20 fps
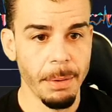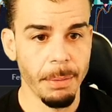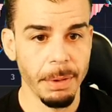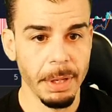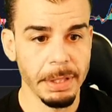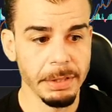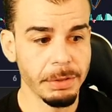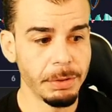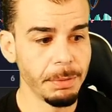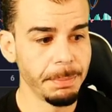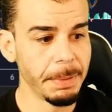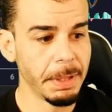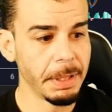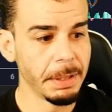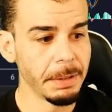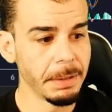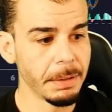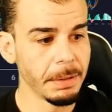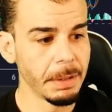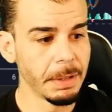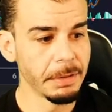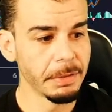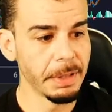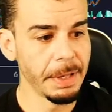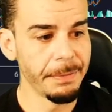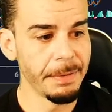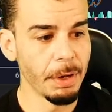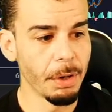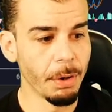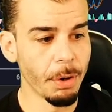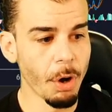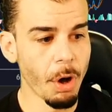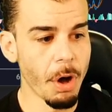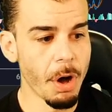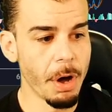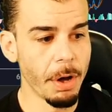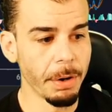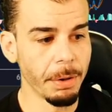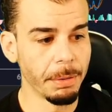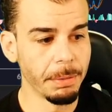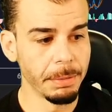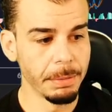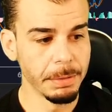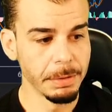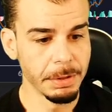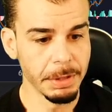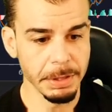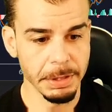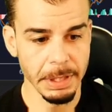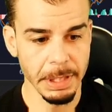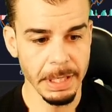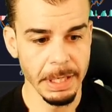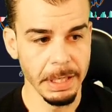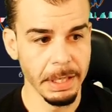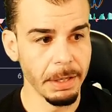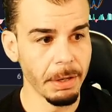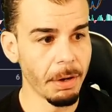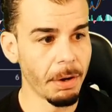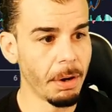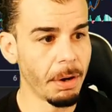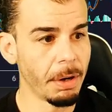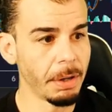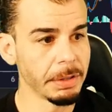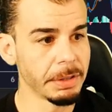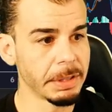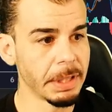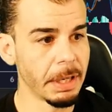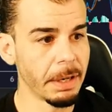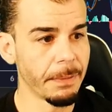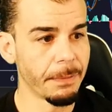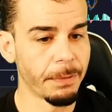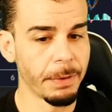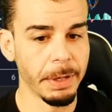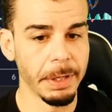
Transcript: Let's zoom in. Let's even go to auto just to get it all set up for